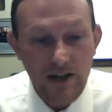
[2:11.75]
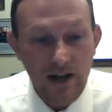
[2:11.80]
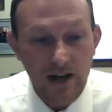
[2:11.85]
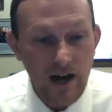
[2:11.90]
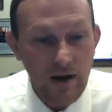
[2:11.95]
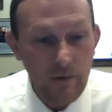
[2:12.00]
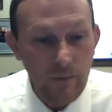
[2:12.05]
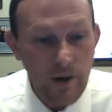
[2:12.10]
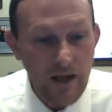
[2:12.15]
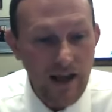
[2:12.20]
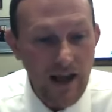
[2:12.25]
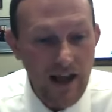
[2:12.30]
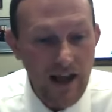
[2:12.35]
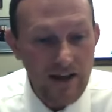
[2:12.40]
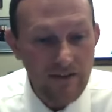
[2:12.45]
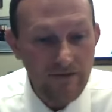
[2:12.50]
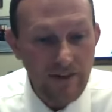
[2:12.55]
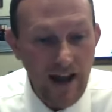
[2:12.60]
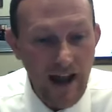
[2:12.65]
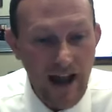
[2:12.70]
Uh, we
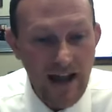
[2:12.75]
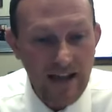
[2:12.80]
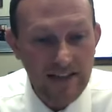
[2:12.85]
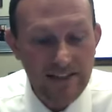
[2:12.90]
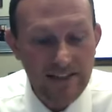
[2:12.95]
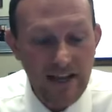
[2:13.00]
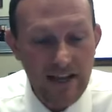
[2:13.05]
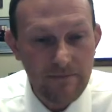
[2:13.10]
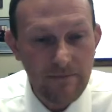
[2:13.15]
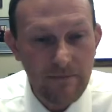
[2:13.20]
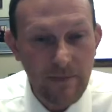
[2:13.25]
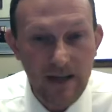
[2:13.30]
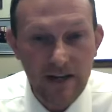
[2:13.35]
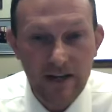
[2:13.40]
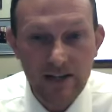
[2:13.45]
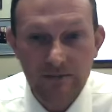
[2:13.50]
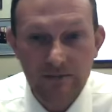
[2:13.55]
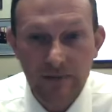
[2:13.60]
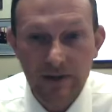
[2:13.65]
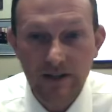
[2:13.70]
have asset
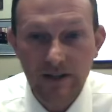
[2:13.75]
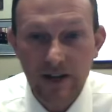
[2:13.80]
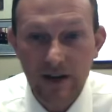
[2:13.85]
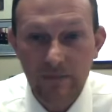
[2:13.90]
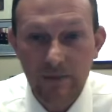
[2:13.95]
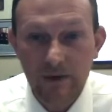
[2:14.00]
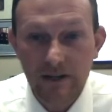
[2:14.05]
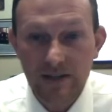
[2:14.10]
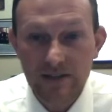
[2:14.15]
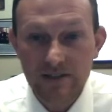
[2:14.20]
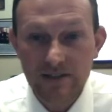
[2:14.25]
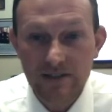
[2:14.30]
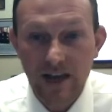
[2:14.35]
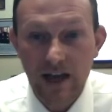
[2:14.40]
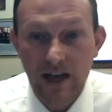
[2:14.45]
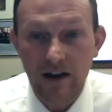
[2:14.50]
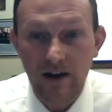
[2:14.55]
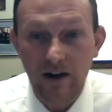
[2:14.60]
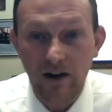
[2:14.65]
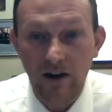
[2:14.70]
management companies
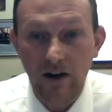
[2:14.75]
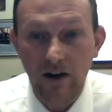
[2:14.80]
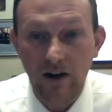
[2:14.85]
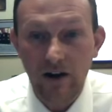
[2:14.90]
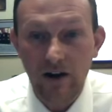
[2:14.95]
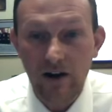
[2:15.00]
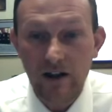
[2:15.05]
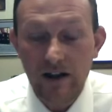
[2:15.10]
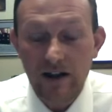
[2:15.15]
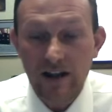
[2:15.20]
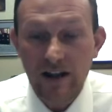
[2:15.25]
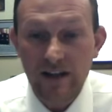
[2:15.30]
that are